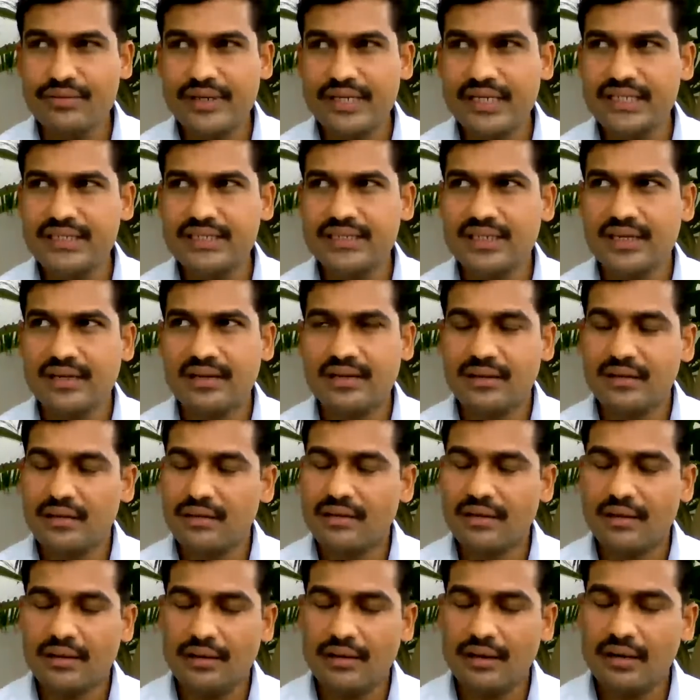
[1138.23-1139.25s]
Otherwise,
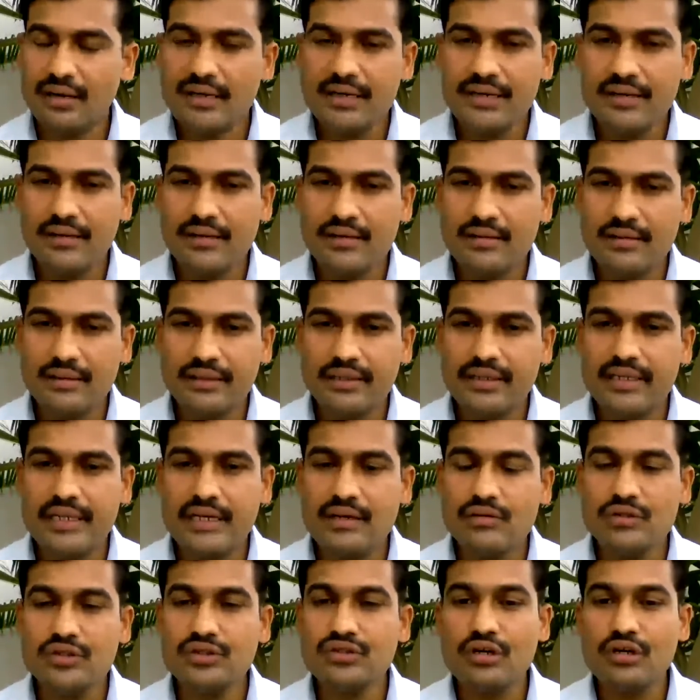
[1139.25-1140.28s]
earlier,
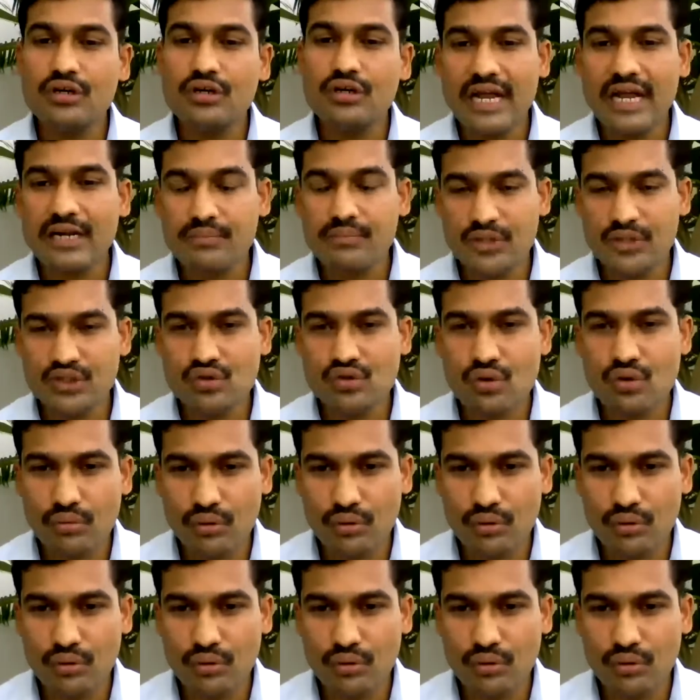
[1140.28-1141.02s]
India was not that much